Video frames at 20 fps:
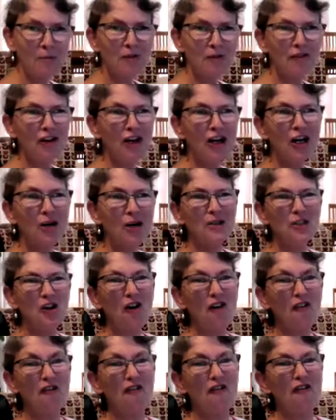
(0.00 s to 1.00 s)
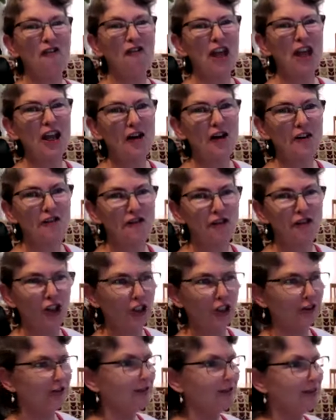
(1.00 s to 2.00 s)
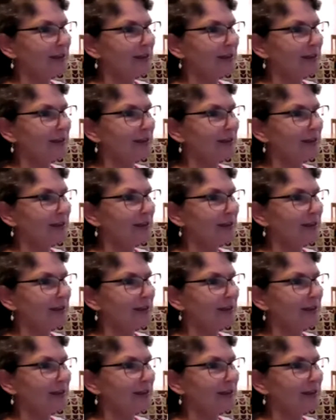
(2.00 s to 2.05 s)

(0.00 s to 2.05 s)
firm and not fearful.